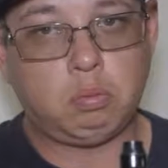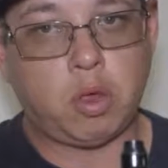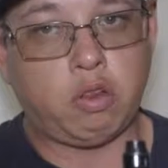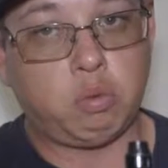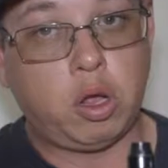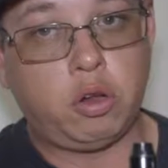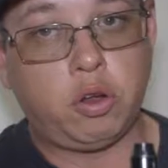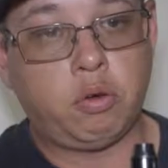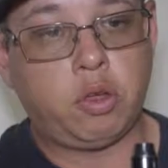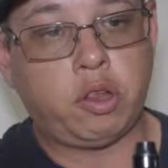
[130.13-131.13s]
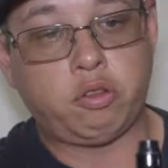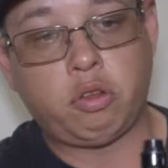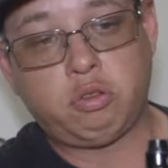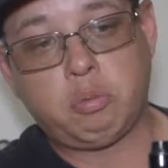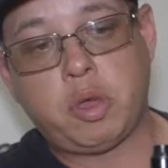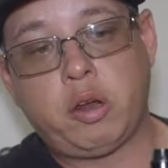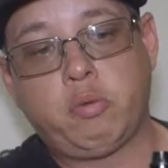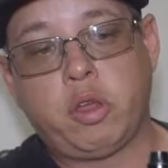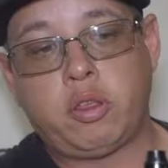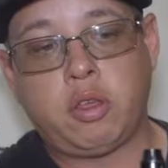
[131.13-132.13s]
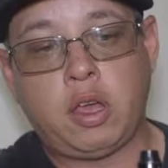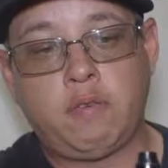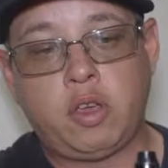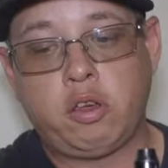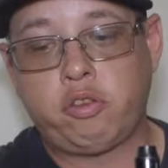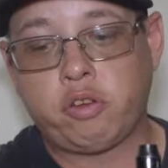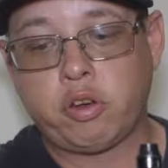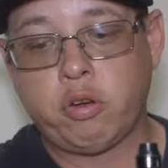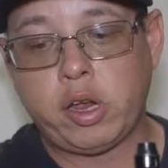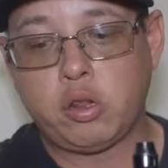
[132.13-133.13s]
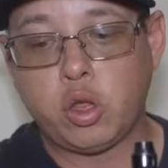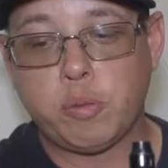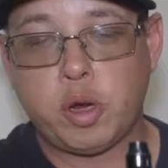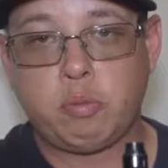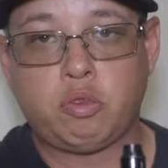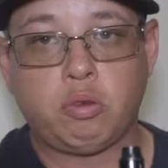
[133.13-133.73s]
As we all know, it's also made with aviation grade aluminum,